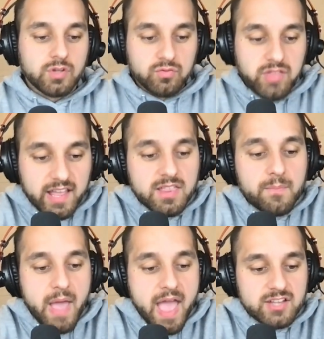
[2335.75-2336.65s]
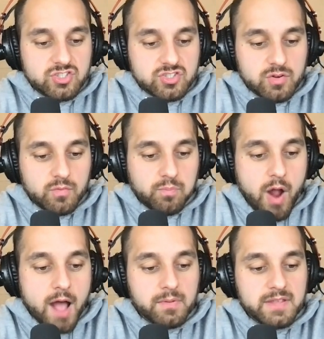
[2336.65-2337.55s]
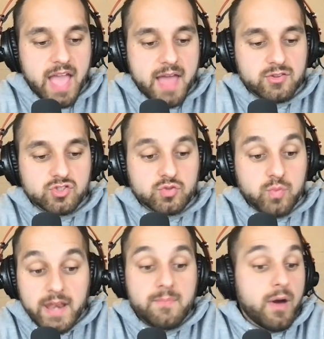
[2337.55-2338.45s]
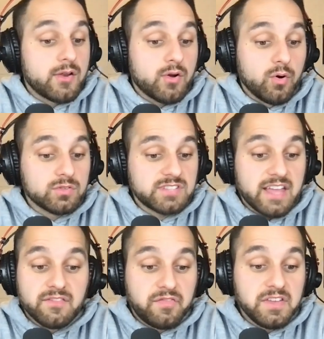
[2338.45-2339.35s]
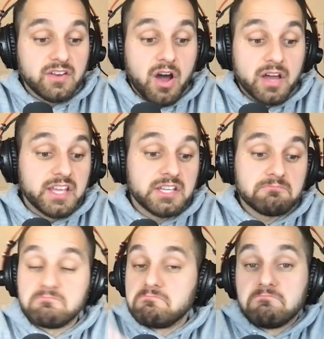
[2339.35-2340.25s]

So lick the bench probably had sweaty buttholes and feet on it.